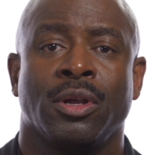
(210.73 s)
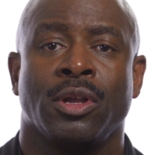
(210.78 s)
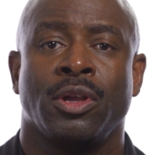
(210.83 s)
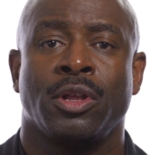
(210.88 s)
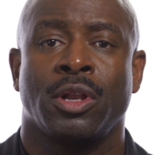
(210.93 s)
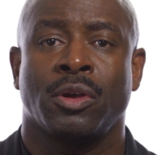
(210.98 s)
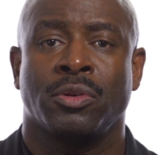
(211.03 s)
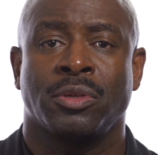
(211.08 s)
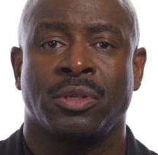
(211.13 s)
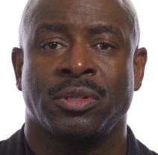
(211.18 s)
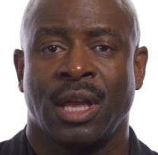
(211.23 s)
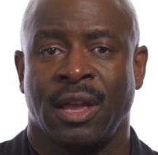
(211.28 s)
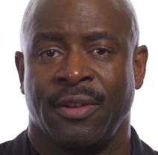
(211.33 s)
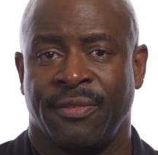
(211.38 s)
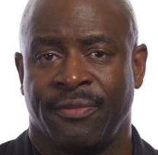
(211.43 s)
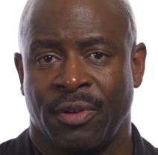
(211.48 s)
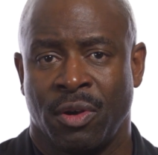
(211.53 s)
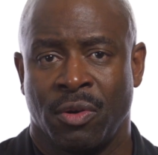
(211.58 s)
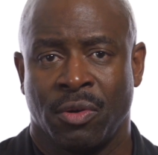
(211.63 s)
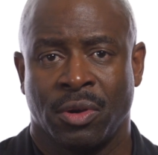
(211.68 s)
you know, stay
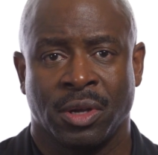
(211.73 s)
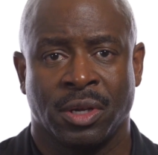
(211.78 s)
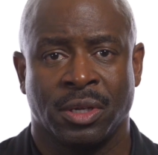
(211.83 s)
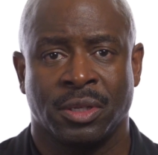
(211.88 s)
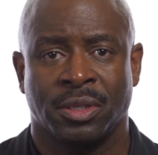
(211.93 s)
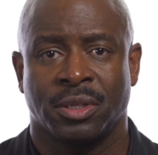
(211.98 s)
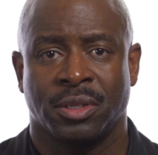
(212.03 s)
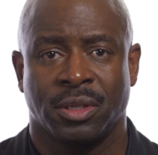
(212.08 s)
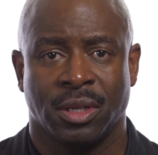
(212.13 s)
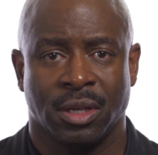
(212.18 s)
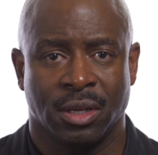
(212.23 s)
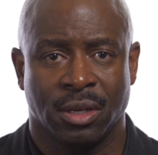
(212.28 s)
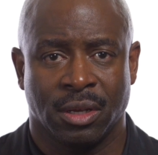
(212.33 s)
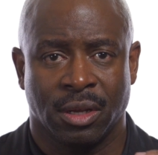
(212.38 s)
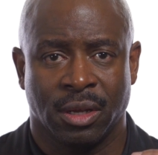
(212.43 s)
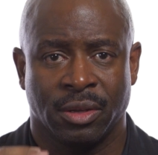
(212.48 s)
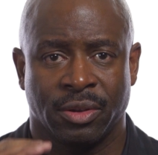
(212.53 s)
focused and,